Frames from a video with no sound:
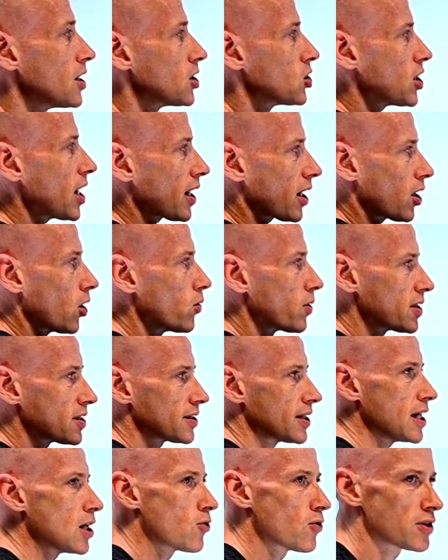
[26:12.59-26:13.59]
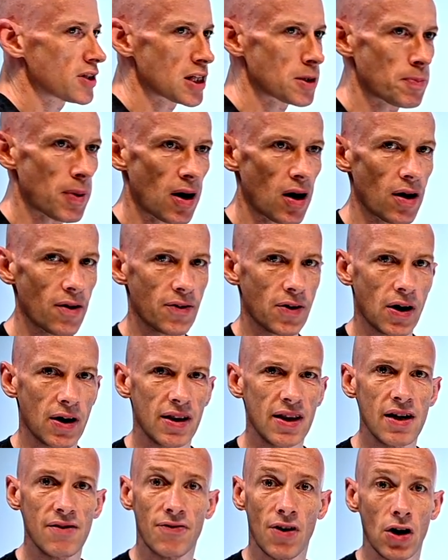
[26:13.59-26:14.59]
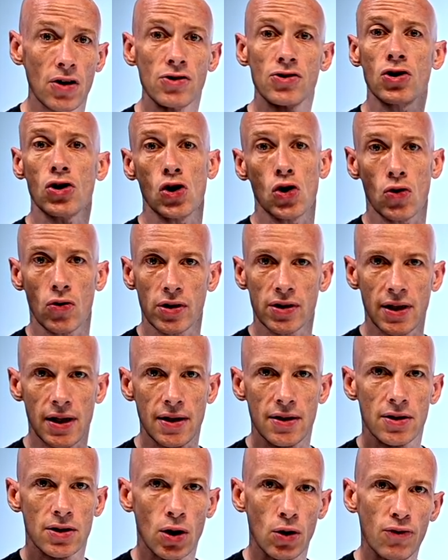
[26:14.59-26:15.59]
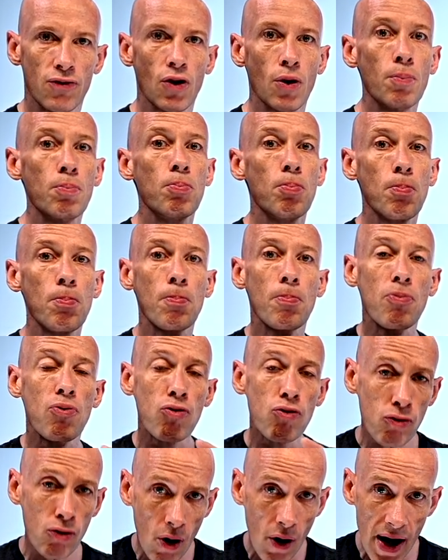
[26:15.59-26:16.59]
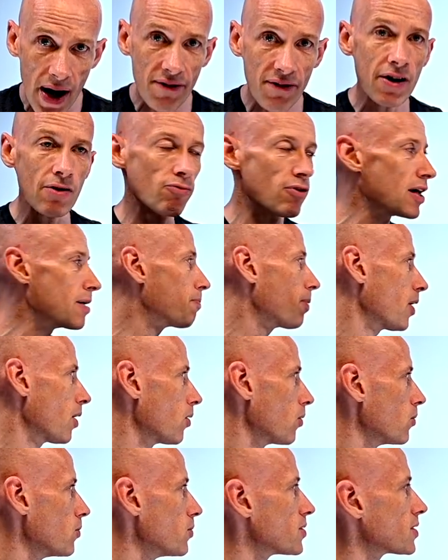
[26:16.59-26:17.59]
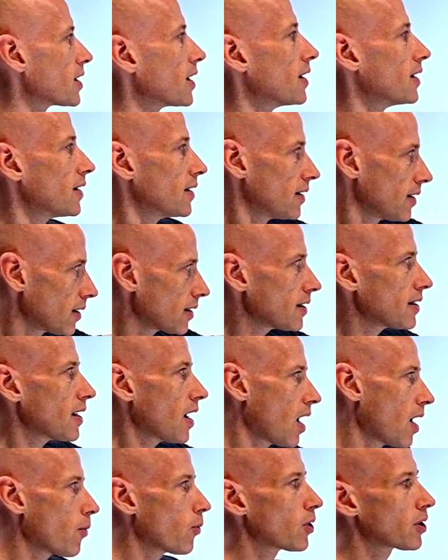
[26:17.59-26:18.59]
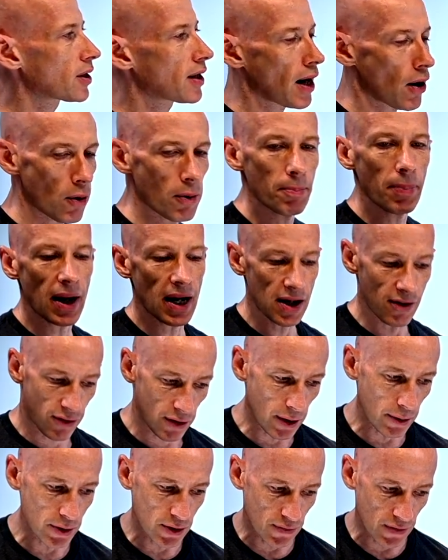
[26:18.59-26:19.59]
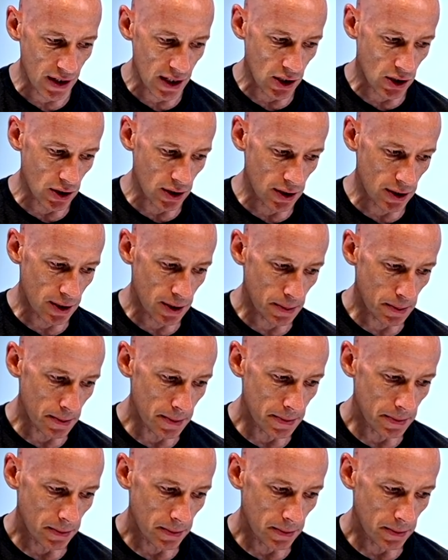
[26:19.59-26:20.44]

Check code and sequence is part of kind of the advanced security. So for private repos, I would go and pay for those features.